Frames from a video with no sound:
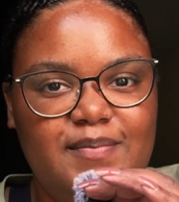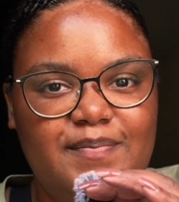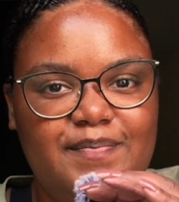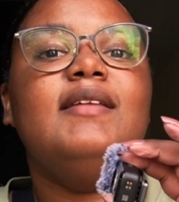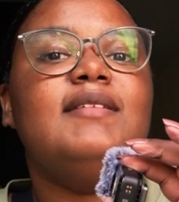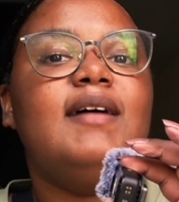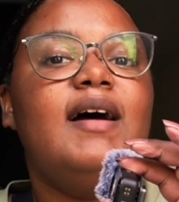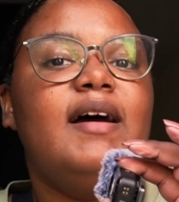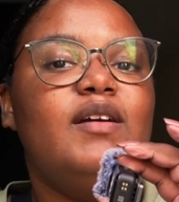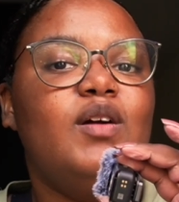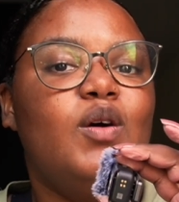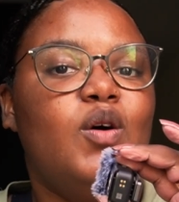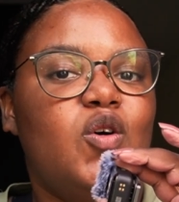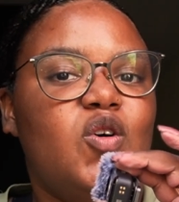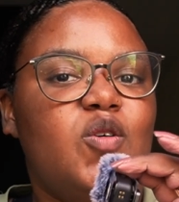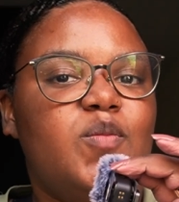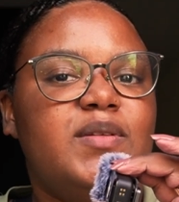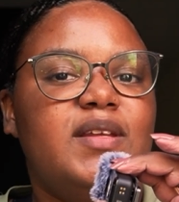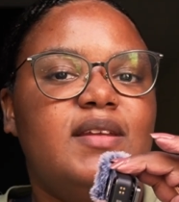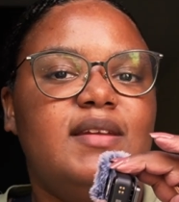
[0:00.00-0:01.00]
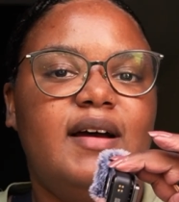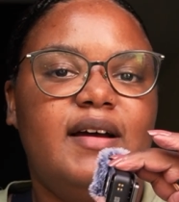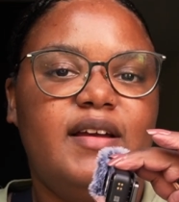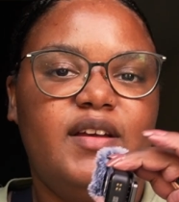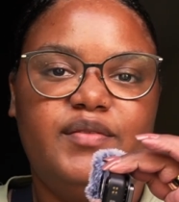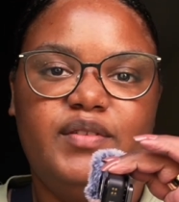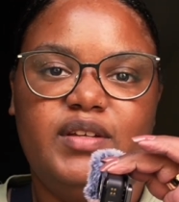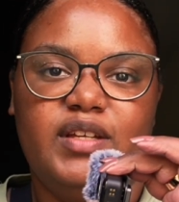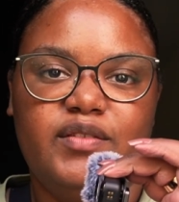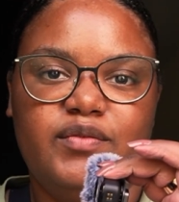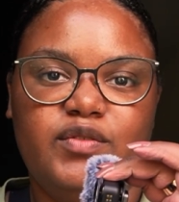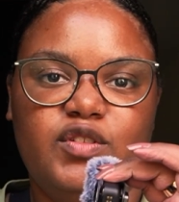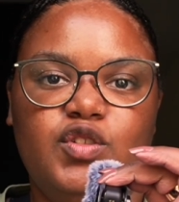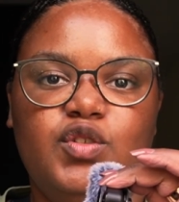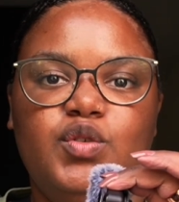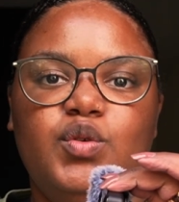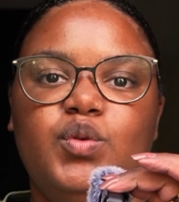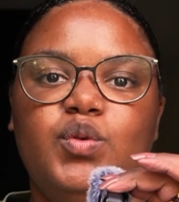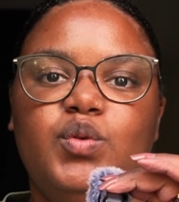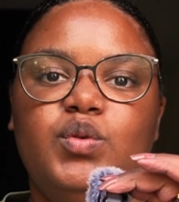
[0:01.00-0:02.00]
And I hope that I have given
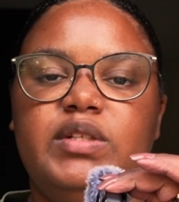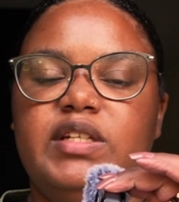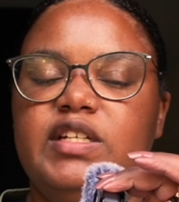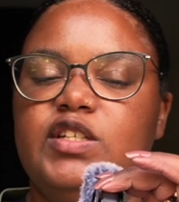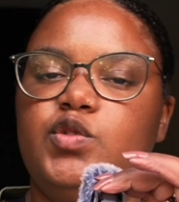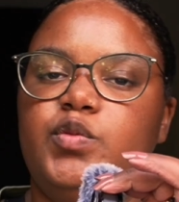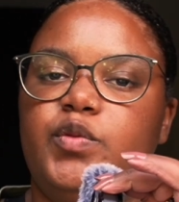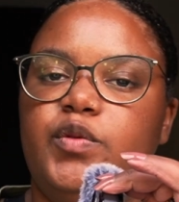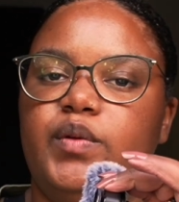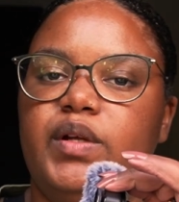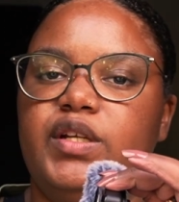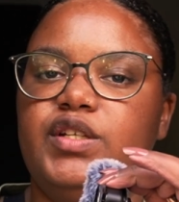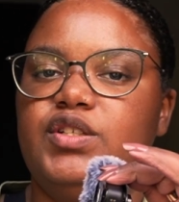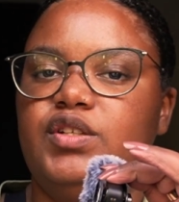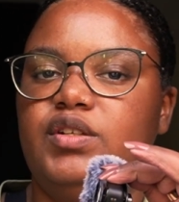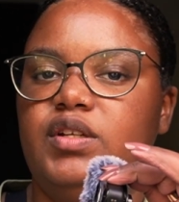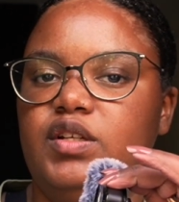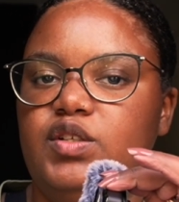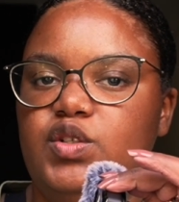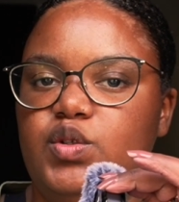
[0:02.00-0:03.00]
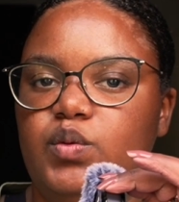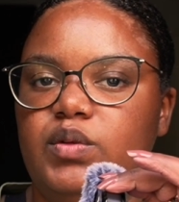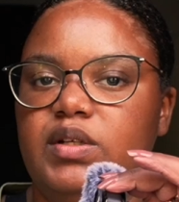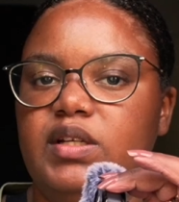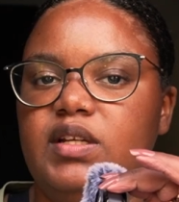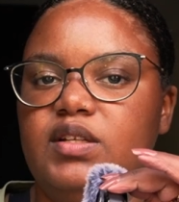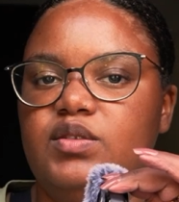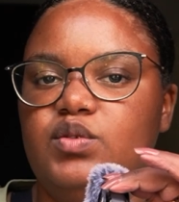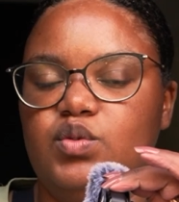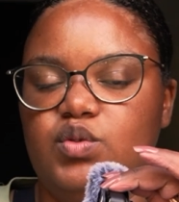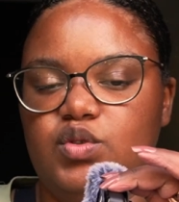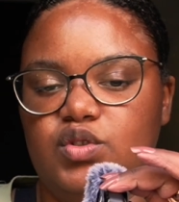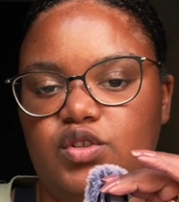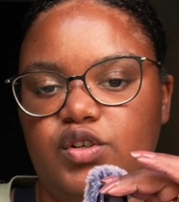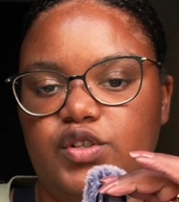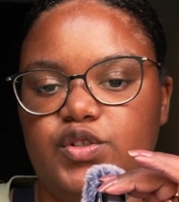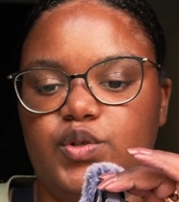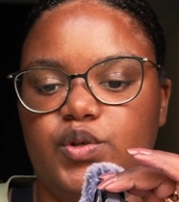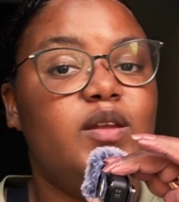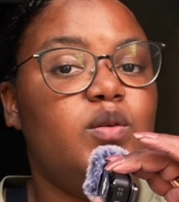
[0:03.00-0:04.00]
you the inspiration that you need to
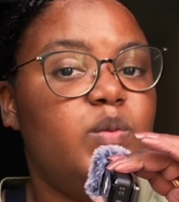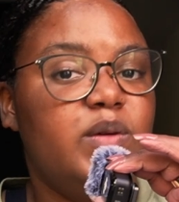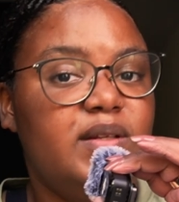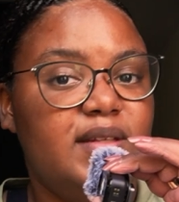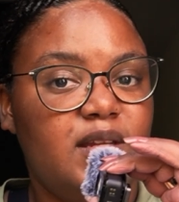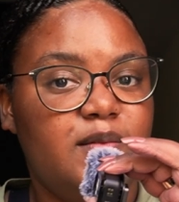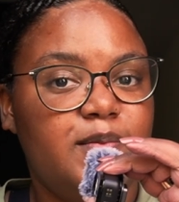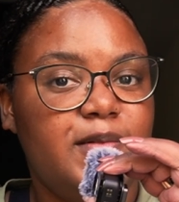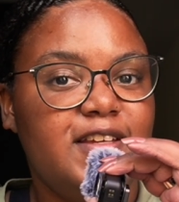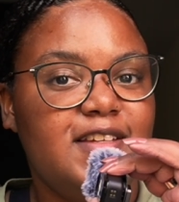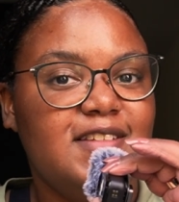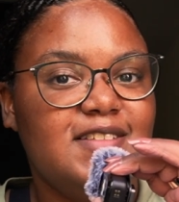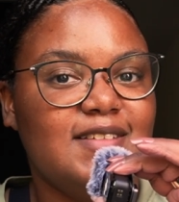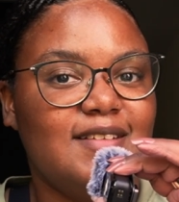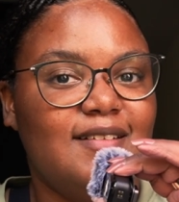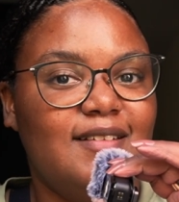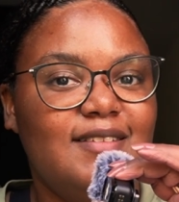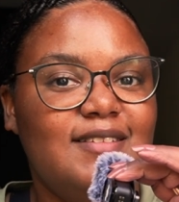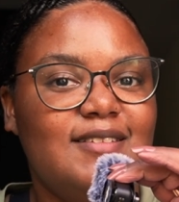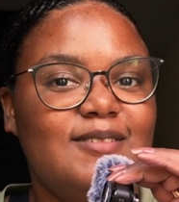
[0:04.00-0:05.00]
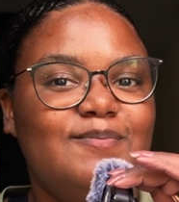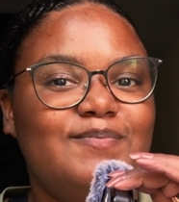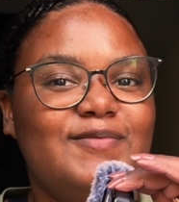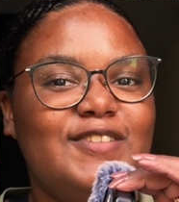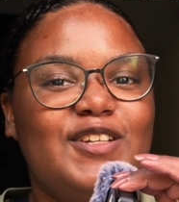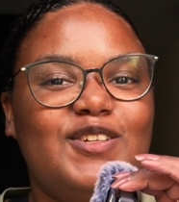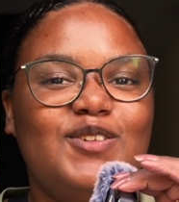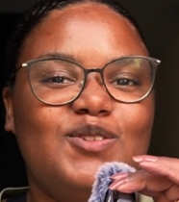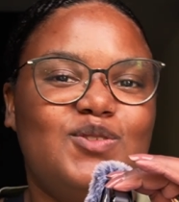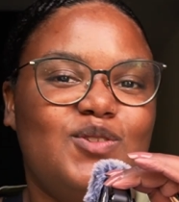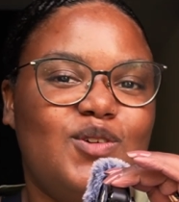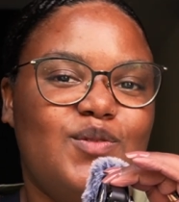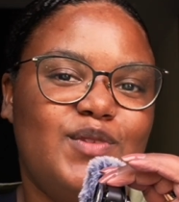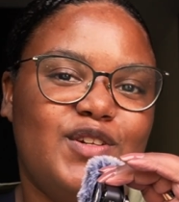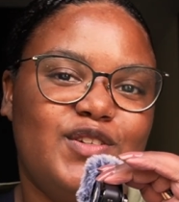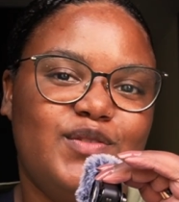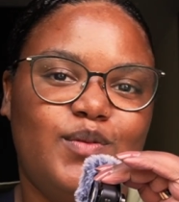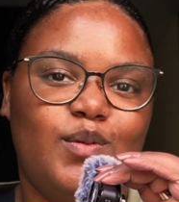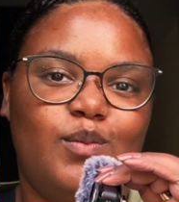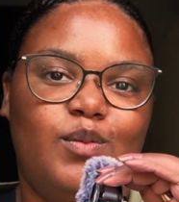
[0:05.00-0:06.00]
start. And with that being said, thank you so
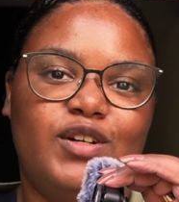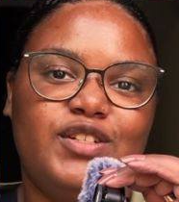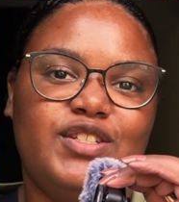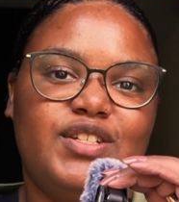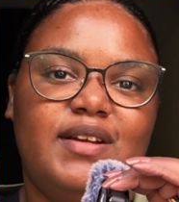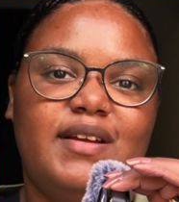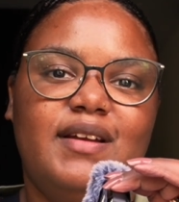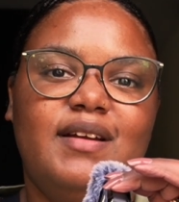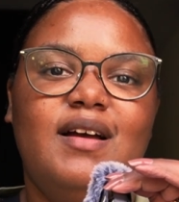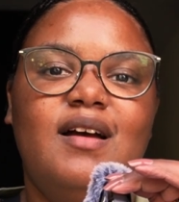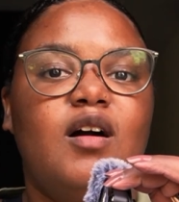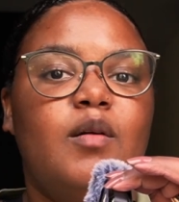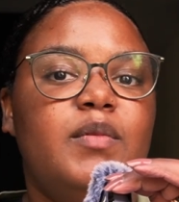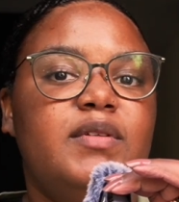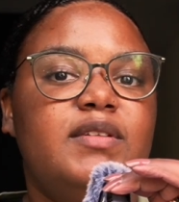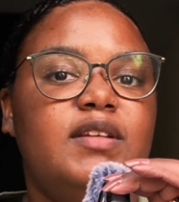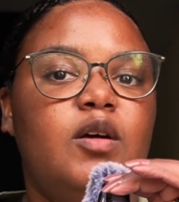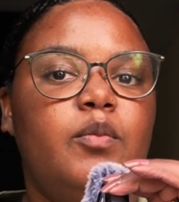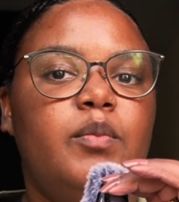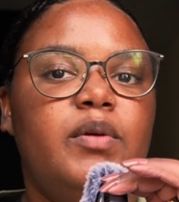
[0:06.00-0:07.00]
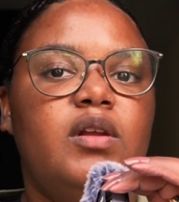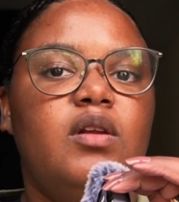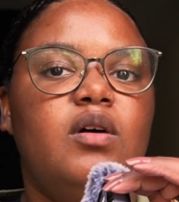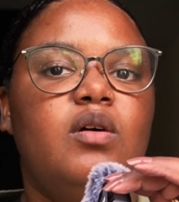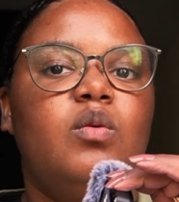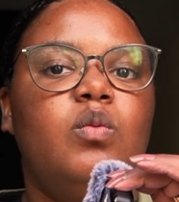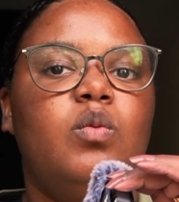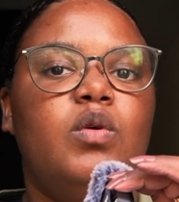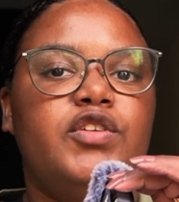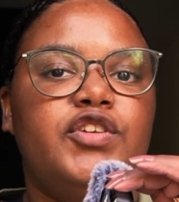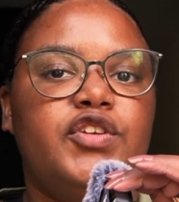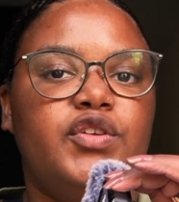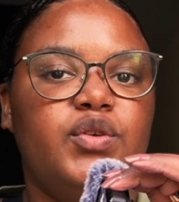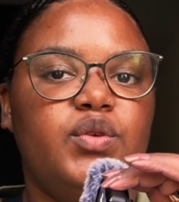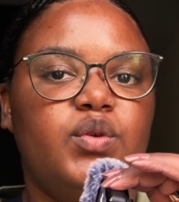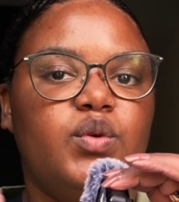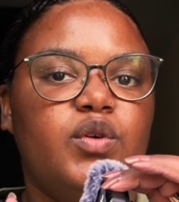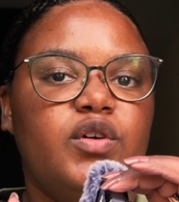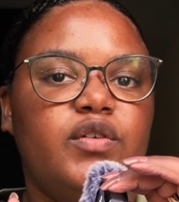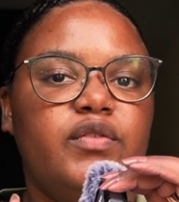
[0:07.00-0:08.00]
much for watching. Comment down below what
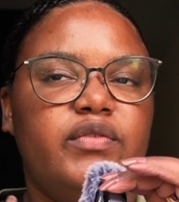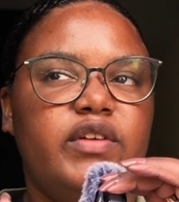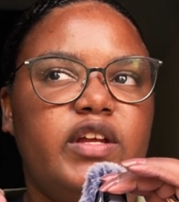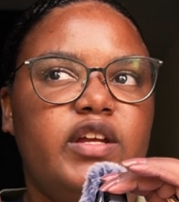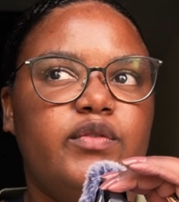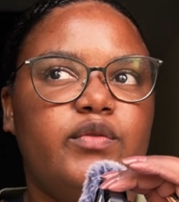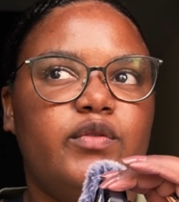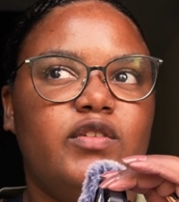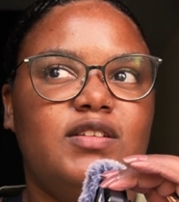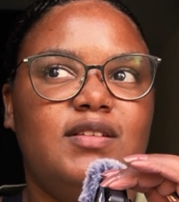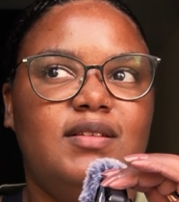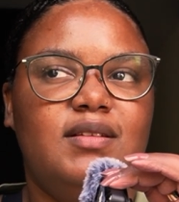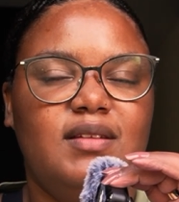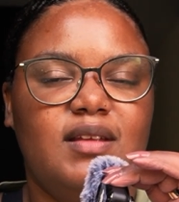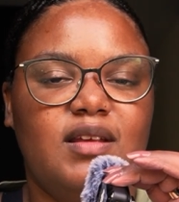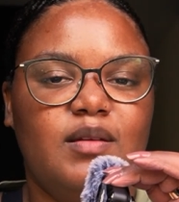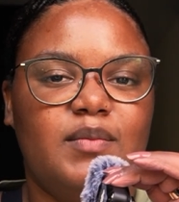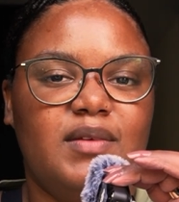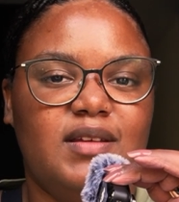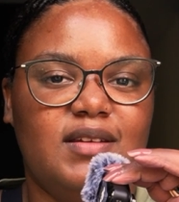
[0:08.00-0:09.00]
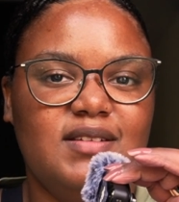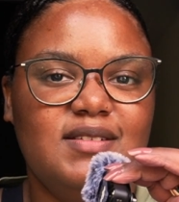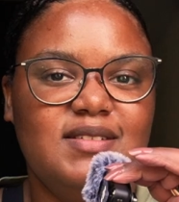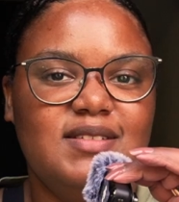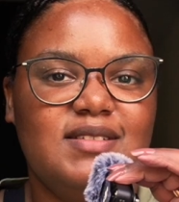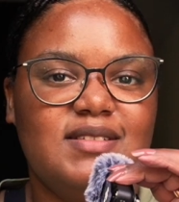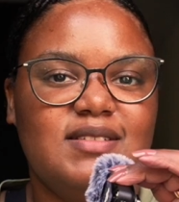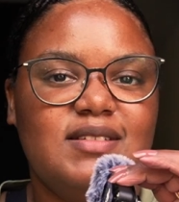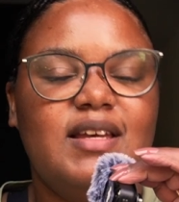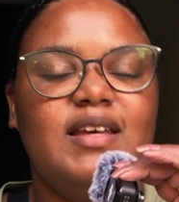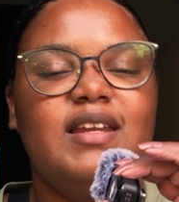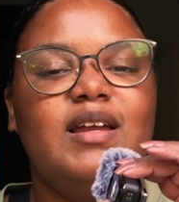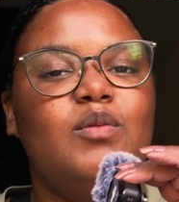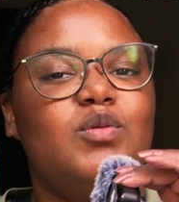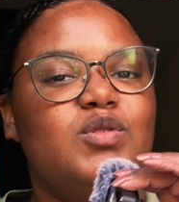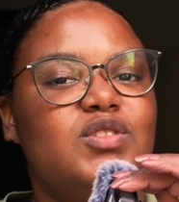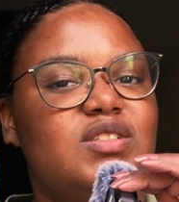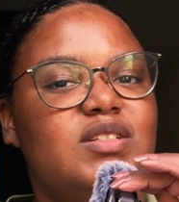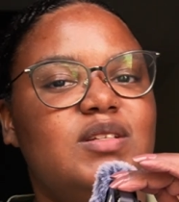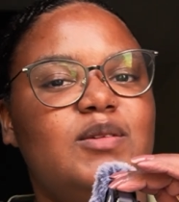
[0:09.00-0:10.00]
your favorite theme is, and I will
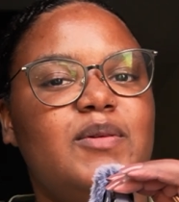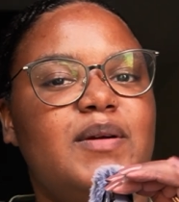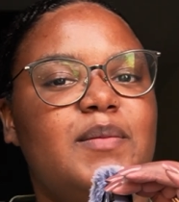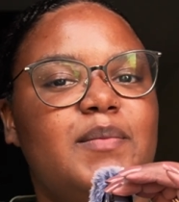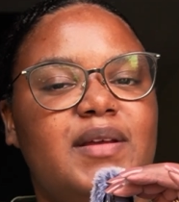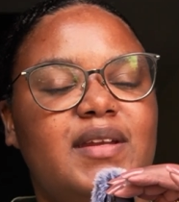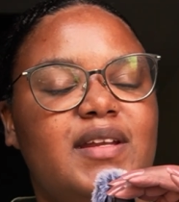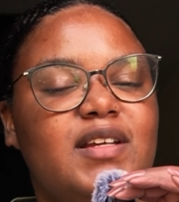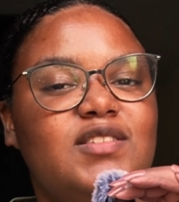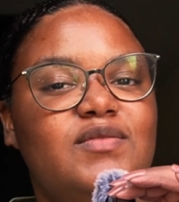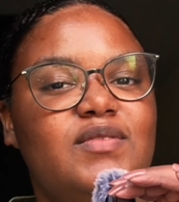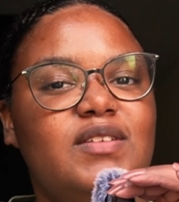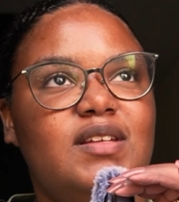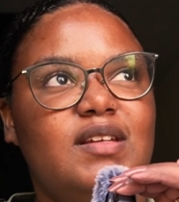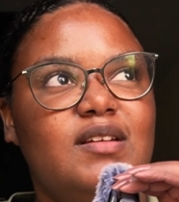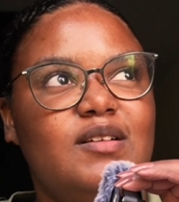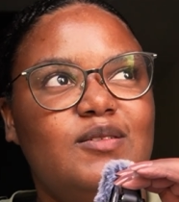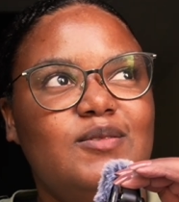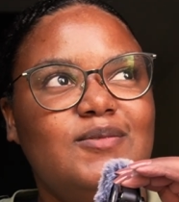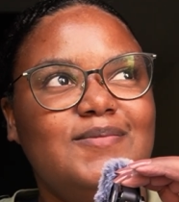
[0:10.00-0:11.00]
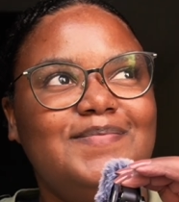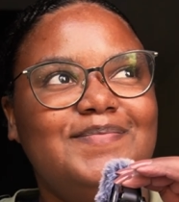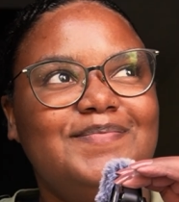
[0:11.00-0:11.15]
see you in my next video